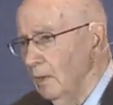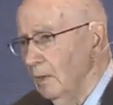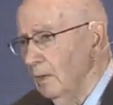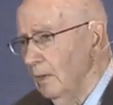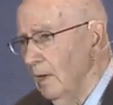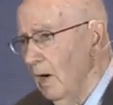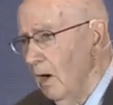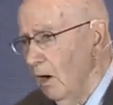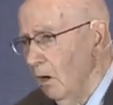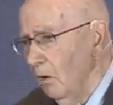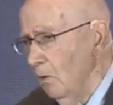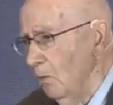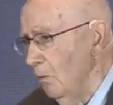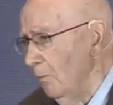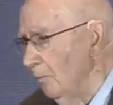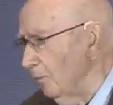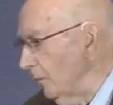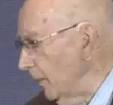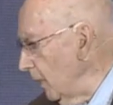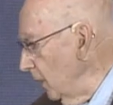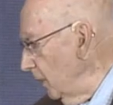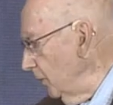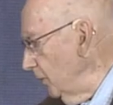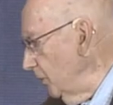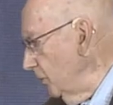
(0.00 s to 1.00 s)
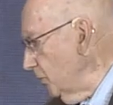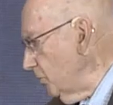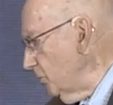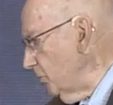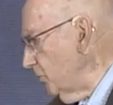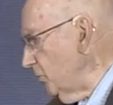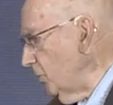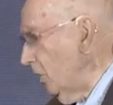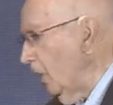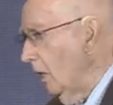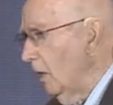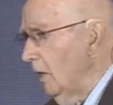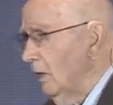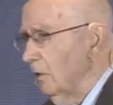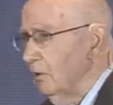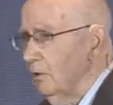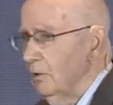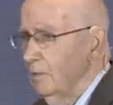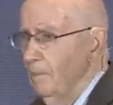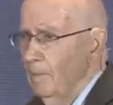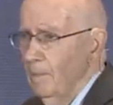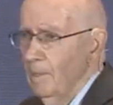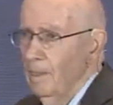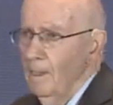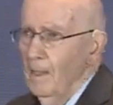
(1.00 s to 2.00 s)
Now, this chart
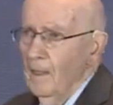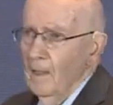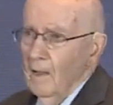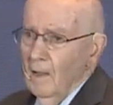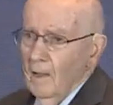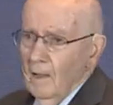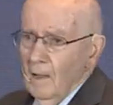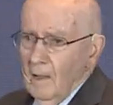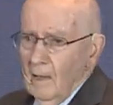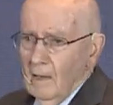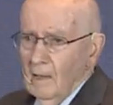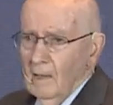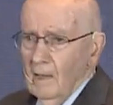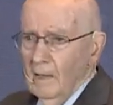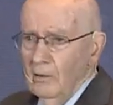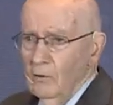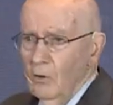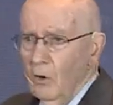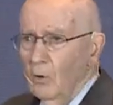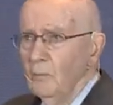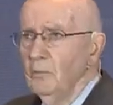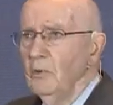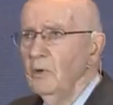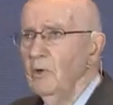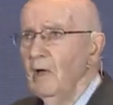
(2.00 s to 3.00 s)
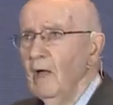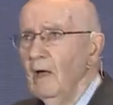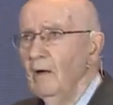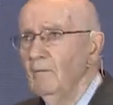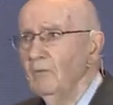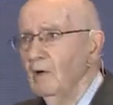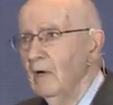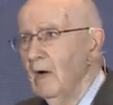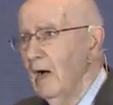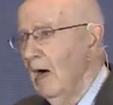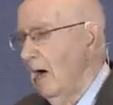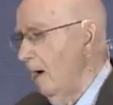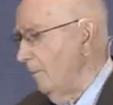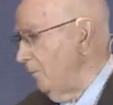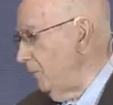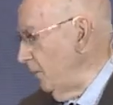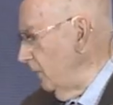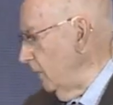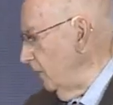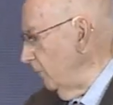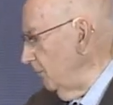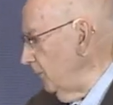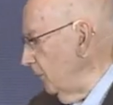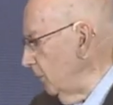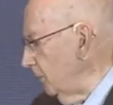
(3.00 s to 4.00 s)
and I hope you have a
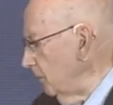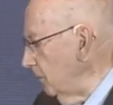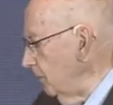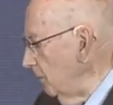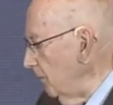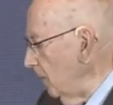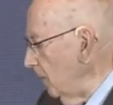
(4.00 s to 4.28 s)
copy of it